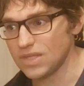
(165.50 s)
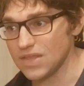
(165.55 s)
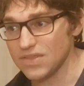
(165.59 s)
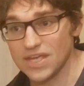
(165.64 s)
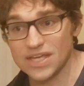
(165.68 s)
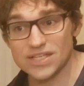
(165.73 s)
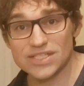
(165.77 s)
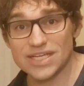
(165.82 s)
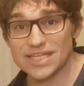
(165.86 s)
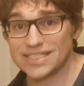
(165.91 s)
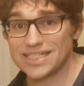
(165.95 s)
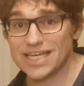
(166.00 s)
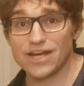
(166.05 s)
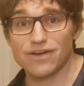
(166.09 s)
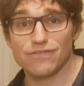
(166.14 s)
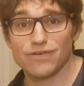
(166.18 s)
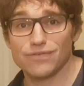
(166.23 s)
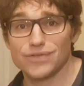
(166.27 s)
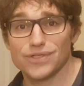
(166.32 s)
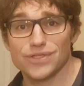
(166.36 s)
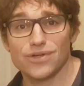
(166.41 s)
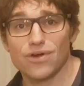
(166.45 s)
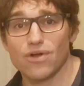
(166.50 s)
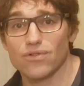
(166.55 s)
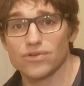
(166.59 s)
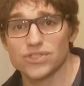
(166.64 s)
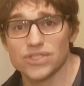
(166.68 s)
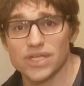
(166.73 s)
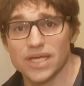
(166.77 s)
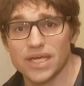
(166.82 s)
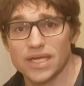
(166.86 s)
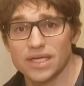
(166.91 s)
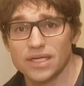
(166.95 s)
I think it's like $10 or
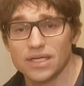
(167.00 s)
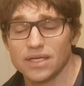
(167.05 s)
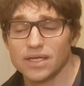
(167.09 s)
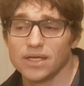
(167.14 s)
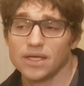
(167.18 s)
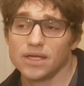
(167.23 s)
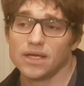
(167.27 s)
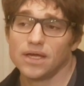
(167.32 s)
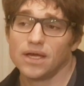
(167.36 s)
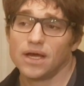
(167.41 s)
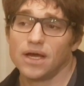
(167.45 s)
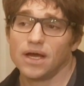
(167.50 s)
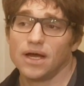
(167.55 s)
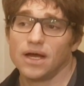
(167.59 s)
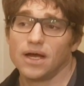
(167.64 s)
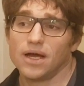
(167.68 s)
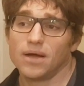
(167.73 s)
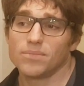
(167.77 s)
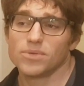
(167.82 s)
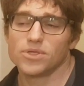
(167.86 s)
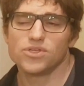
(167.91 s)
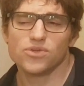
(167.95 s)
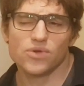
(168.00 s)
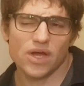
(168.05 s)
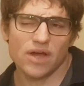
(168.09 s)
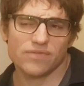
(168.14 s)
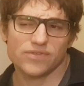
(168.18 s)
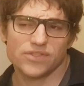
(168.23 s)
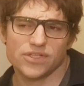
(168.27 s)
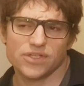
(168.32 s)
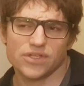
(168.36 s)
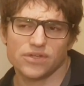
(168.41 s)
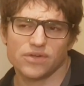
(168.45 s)
$15 a day. You do
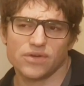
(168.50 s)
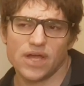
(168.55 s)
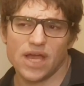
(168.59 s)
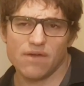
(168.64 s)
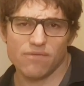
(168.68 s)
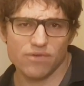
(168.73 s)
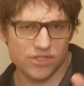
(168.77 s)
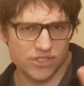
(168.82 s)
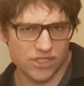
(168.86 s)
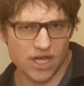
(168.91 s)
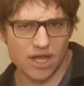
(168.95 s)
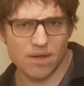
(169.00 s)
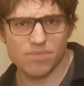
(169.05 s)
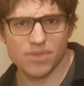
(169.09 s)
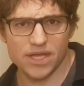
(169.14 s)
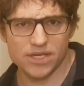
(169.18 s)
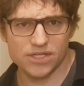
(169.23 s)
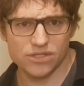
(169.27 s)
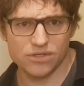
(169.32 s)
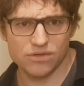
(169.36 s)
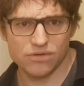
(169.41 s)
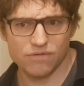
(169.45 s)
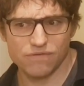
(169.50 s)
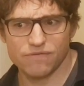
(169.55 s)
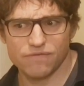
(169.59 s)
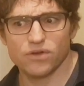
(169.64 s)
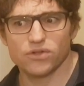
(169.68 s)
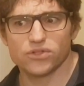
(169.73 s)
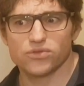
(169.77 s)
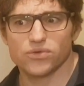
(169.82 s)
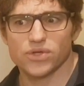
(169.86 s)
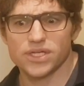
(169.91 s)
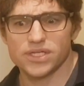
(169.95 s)
have to, every time that you
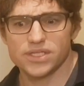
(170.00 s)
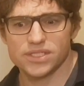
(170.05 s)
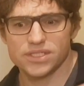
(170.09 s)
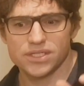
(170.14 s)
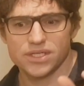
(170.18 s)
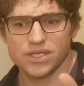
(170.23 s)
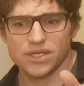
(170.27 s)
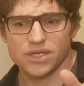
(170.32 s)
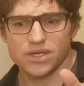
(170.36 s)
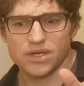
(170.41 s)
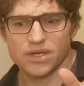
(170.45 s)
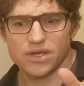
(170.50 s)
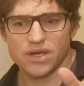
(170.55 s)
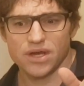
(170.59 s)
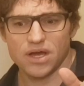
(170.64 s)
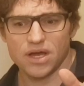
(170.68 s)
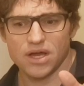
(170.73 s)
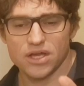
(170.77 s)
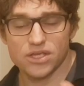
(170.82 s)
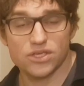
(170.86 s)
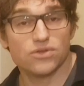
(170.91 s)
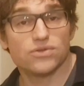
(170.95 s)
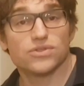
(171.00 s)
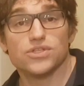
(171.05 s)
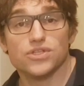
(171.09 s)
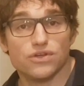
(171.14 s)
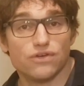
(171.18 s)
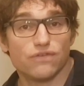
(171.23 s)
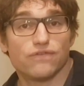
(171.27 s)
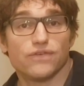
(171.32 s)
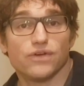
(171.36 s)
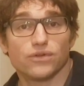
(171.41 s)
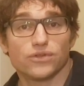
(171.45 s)
filter it, use
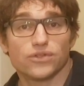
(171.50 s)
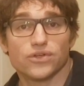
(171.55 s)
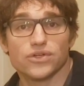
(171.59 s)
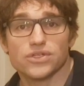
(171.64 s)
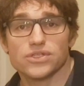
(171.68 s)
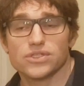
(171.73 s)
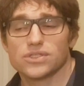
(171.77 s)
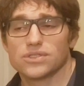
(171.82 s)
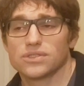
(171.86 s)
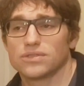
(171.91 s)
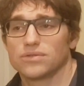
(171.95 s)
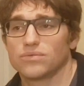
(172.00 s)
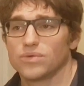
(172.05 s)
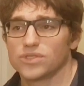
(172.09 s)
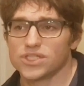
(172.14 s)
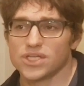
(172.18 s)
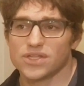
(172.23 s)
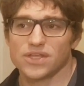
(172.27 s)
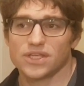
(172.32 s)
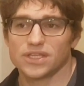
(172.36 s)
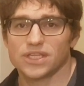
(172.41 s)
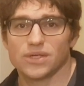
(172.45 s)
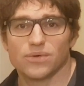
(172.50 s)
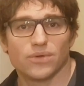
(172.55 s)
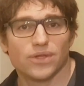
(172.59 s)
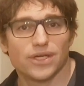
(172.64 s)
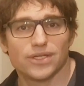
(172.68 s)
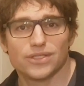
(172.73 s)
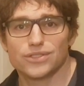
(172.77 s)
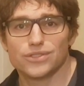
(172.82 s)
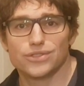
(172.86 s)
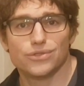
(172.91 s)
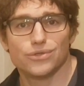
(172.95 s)
new filters, which I think they were
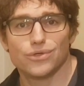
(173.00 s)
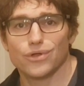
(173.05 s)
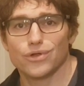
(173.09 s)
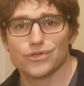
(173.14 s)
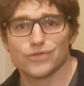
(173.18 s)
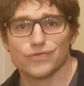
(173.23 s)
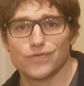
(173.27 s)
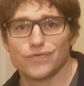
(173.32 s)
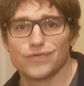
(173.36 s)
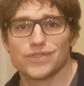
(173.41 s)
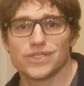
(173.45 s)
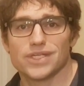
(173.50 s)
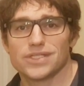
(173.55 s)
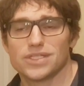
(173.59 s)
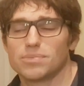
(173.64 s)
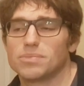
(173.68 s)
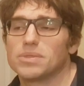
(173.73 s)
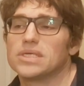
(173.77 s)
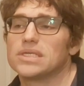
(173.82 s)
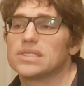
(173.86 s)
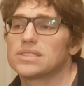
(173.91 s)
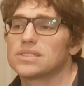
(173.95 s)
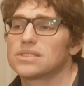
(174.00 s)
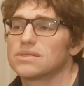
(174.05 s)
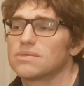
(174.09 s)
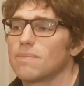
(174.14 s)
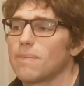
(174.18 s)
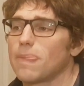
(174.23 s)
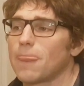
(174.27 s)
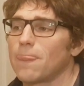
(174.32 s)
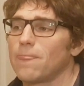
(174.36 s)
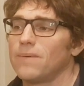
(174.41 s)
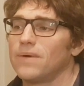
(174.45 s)
like $2.50 a piece.
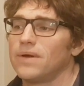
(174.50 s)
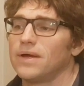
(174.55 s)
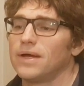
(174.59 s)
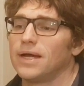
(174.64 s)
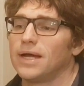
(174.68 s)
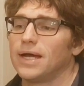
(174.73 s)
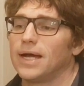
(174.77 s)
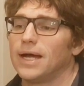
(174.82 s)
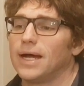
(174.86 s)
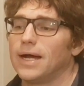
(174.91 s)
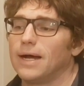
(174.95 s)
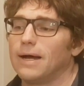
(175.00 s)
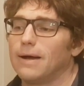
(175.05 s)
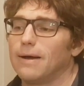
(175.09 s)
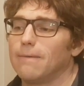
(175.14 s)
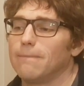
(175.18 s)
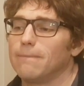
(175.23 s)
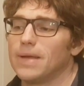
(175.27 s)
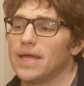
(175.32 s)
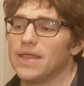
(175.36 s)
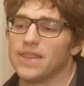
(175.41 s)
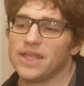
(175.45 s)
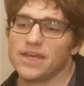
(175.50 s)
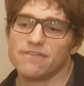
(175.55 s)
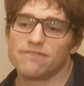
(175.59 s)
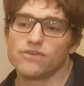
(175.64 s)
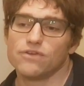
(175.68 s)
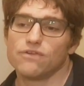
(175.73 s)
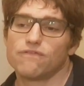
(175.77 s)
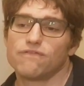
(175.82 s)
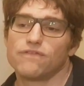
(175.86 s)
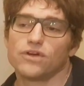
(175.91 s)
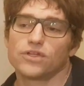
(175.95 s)
And then
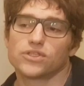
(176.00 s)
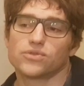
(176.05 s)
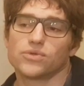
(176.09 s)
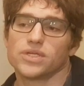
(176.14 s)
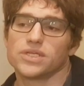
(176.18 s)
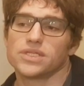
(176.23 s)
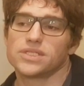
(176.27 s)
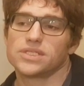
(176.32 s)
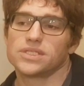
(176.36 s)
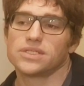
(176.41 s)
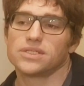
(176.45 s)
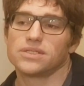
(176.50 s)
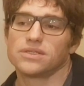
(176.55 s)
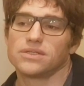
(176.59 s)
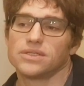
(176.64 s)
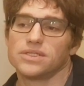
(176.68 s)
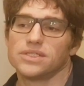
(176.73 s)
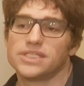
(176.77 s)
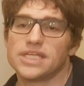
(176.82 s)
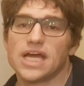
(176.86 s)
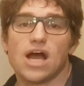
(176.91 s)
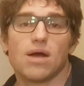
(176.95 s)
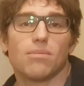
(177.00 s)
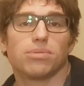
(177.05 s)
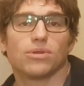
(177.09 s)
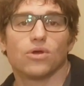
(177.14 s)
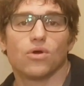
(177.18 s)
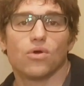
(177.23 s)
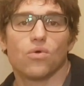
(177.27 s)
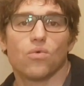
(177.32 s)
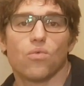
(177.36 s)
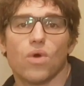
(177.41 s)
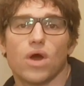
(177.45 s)
if you filter it down
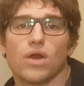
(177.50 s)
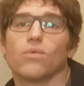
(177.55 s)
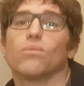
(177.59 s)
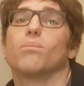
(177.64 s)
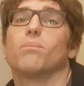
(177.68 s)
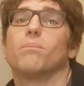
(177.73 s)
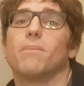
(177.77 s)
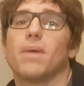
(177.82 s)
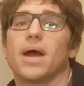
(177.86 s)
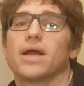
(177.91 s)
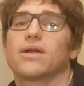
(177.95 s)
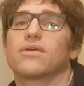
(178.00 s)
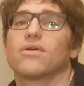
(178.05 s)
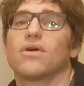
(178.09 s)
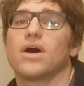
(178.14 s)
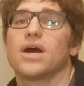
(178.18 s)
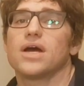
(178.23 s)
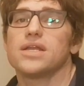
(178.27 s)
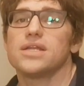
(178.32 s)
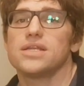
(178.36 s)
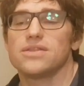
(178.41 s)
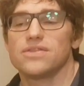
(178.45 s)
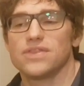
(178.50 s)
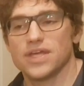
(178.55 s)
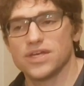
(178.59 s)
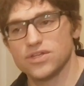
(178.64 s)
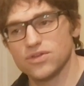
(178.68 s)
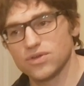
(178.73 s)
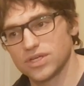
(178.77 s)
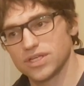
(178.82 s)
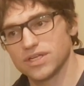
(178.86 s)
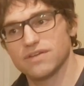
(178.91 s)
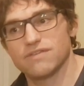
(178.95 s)
below 1 micron,
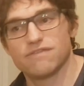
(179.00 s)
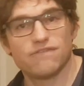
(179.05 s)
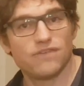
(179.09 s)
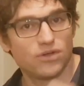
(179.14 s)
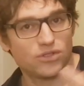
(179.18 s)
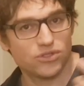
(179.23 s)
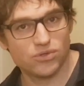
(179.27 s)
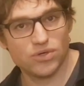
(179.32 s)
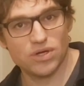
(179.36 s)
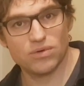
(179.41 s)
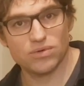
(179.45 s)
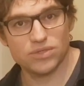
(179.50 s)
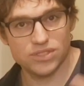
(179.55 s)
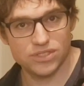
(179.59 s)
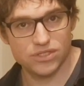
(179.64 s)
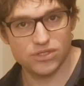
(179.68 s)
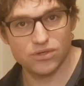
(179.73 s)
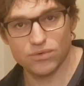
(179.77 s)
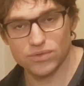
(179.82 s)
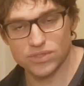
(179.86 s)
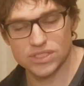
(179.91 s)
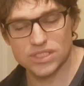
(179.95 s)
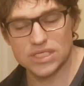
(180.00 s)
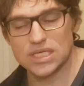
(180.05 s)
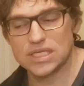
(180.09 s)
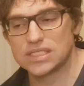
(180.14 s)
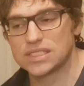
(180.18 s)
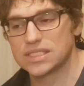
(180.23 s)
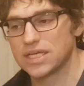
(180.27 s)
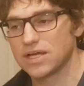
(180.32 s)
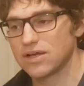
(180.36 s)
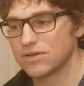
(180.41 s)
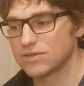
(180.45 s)
then you can filter out those
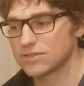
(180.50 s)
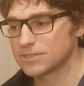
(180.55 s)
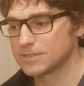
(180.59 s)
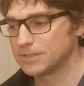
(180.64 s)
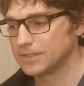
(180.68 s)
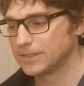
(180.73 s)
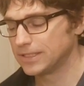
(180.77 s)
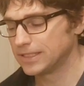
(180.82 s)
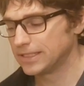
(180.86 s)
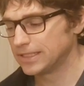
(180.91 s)
yeast cells.